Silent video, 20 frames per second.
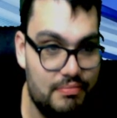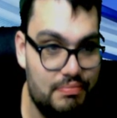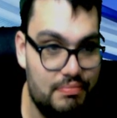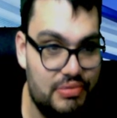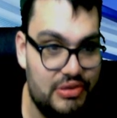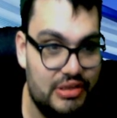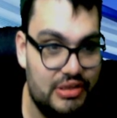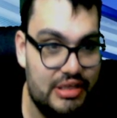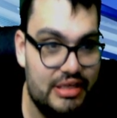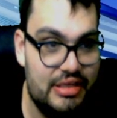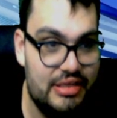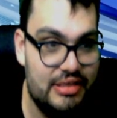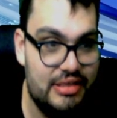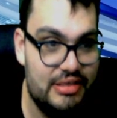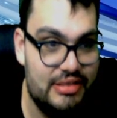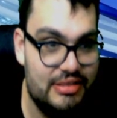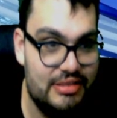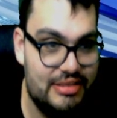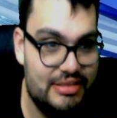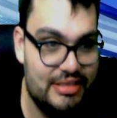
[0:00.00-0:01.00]

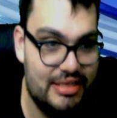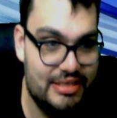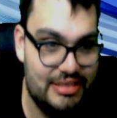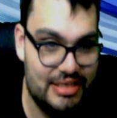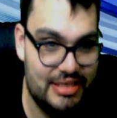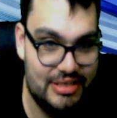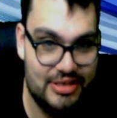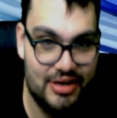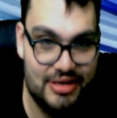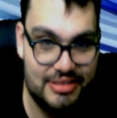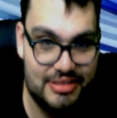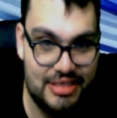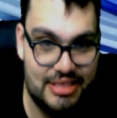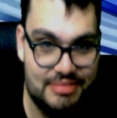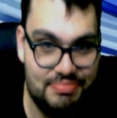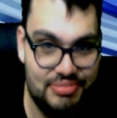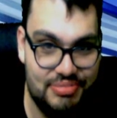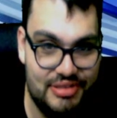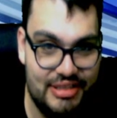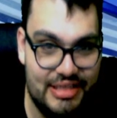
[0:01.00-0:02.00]
Please. Cesar says,
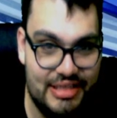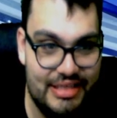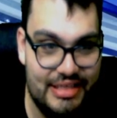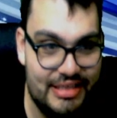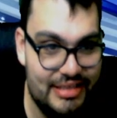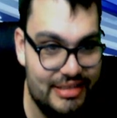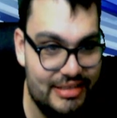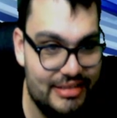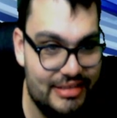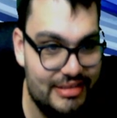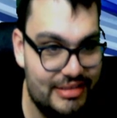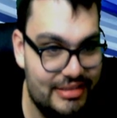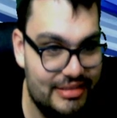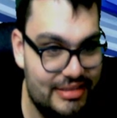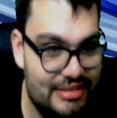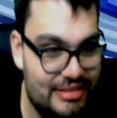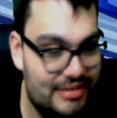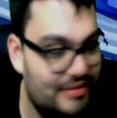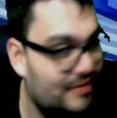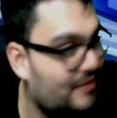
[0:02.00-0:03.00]

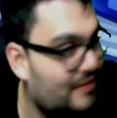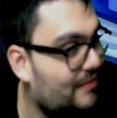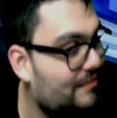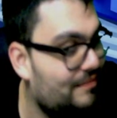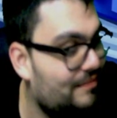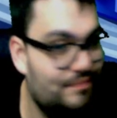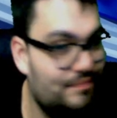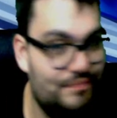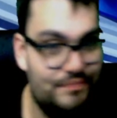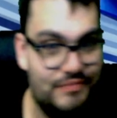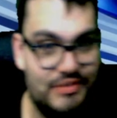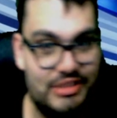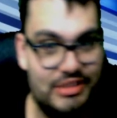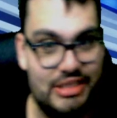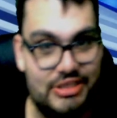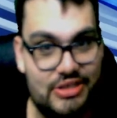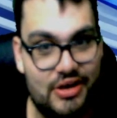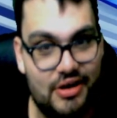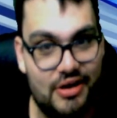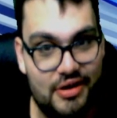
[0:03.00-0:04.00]
please.
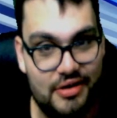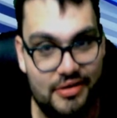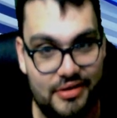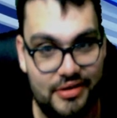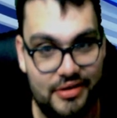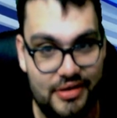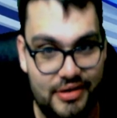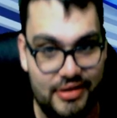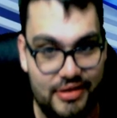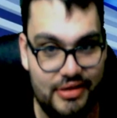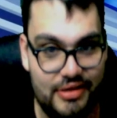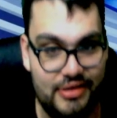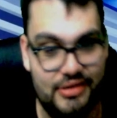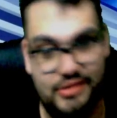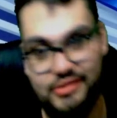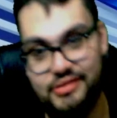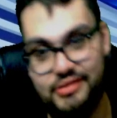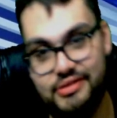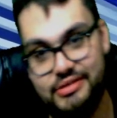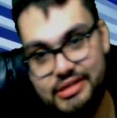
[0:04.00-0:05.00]
Cesar,
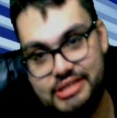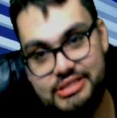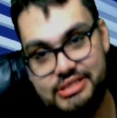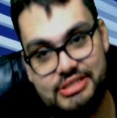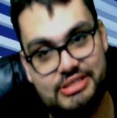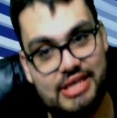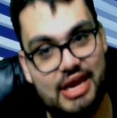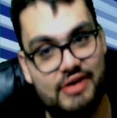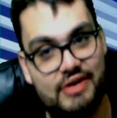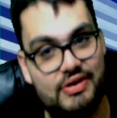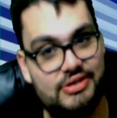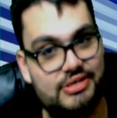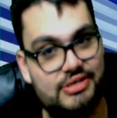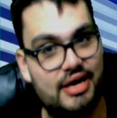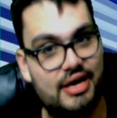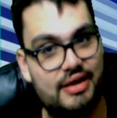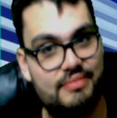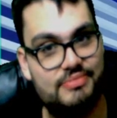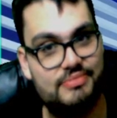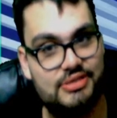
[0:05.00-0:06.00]
this is scary
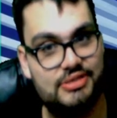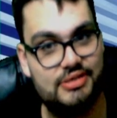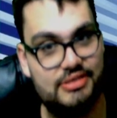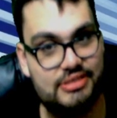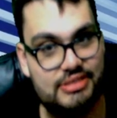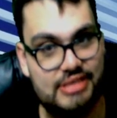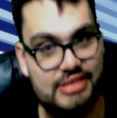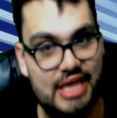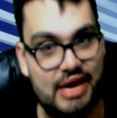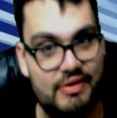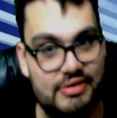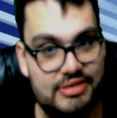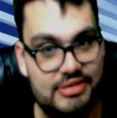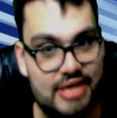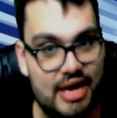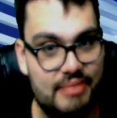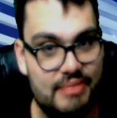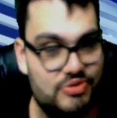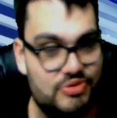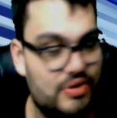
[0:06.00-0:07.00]
times. Scary
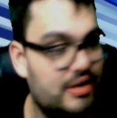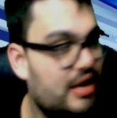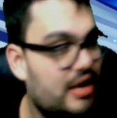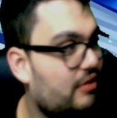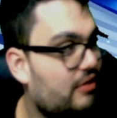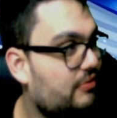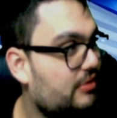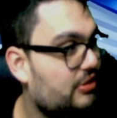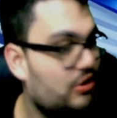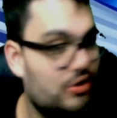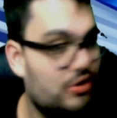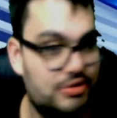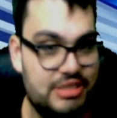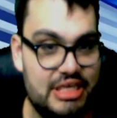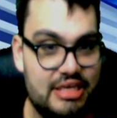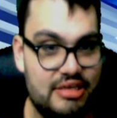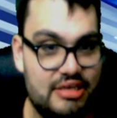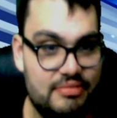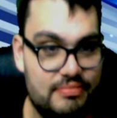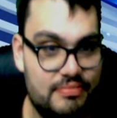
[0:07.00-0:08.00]
times right now. Your
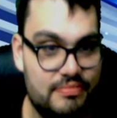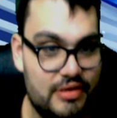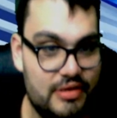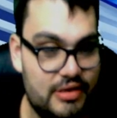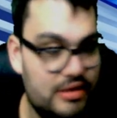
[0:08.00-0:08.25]
team.